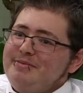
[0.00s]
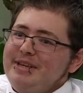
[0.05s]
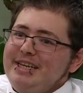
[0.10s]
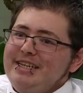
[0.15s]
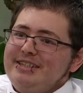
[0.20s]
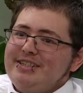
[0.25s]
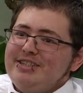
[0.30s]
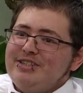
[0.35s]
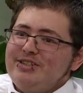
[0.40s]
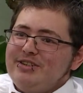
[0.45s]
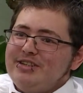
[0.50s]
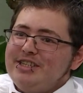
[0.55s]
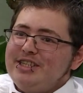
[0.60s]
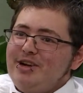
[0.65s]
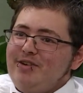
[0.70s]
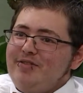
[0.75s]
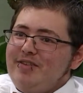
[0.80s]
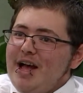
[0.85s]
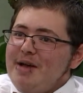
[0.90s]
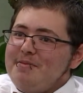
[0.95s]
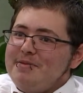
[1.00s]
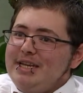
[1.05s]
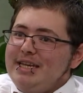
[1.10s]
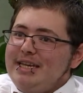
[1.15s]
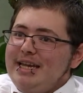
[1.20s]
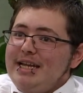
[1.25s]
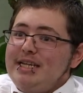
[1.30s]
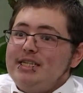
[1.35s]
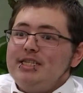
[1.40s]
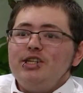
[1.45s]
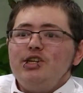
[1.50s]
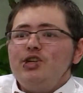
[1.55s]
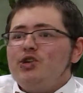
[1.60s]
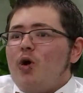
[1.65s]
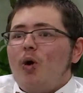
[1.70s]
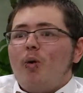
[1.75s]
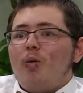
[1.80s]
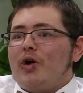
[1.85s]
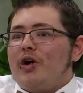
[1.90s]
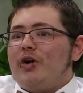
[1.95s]
me into not self-harming again did
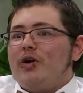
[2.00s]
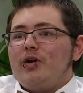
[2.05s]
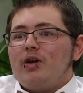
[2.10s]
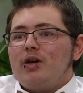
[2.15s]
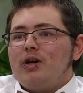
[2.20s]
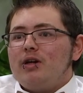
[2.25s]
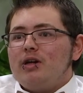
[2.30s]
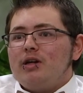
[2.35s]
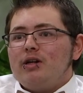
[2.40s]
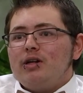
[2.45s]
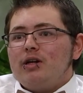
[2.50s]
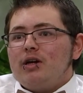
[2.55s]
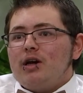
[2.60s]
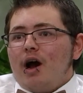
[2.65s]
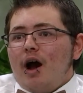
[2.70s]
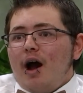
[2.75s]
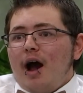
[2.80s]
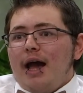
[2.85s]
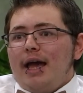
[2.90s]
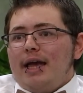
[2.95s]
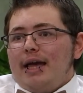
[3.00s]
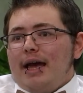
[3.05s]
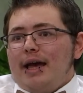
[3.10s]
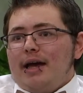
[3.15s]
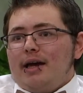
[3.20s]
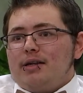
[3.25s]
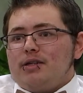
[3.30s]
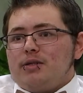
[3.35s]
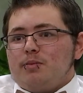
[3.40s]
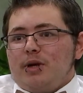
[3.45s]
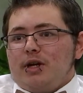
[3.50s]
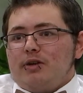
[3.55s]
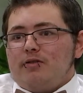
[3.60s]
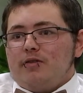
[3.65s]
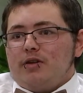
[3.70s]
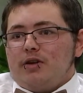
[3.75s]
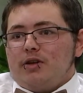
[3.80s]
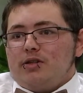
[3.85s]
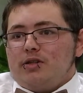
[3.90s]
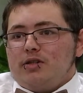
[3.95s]
not work. I had my
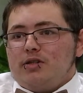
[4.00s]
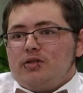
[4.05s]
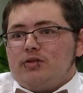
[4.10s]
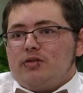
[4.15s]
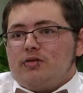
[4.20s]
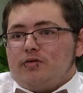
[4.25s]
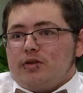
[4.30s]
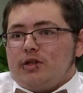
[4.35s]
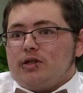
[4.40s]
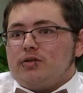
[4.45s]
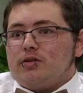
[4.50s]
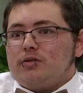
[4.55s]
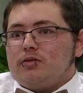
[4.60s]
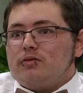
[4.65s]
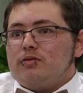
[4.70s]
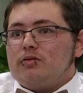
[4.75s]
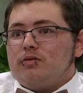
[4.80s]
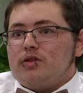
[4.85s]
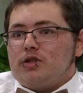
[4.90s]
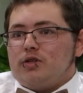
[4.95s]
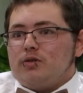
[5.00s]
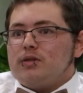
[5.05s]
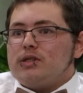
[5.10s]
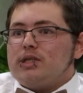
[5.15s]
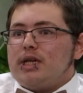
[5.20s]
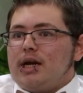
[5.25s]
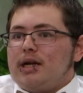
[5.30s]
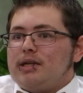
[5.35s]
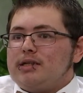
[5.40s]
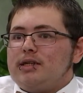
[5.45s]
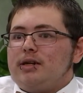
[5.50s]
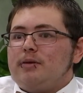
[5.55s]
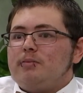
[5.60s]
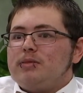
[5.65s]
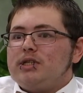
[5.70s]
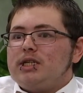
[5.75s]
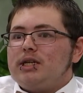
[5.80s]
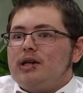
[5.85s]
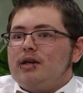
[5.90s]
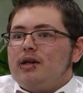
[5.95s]
first real suicide
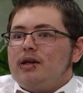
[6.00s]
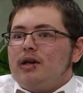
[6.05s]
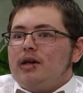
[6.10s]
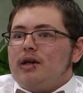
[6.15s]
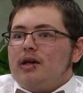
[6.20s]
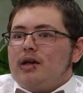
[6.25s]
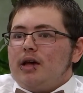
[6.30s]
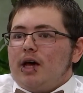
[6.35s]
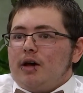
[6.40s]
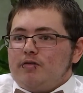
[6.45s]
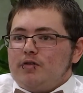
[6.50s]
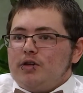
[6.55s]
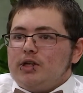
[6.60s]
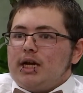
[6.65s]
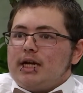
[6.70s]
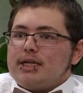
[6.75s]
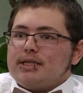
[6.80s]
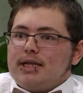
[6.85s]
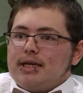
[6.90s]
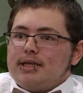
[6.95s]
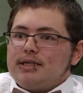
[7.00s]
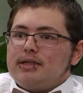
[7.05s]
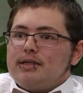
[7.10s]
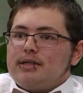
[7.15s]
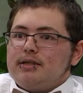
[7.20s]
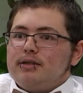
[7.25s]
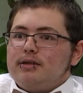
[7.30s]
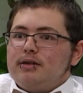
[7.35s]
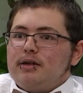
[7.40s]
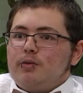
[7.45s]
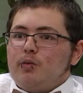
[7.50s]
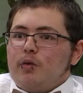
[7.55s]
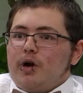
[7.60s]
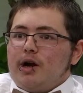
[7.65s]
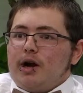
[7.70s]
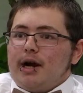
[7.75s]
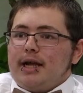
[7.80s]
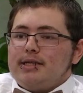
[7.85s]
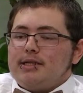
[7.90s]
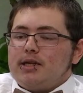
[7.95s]
attempt a few days later,
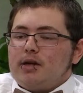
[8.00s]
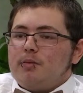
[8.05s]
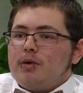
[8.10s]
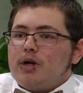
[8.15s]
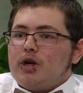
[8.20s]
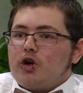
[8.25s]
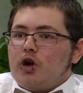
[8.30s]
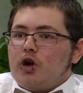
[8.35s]
where I ended up in a